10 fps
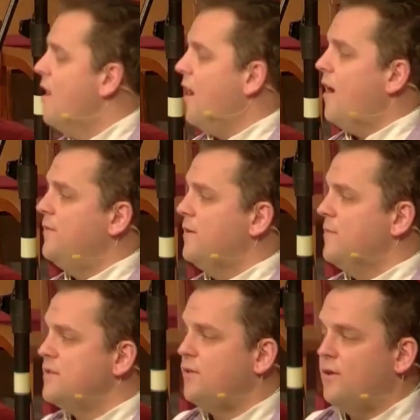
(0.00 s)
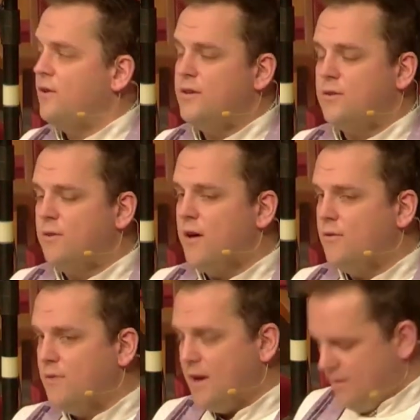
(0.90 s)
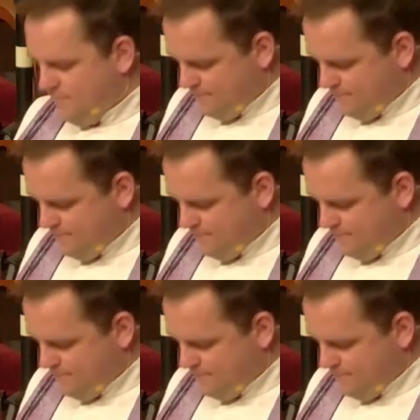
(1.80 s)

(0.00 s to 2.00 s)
often misquoted to Ronald Reagan,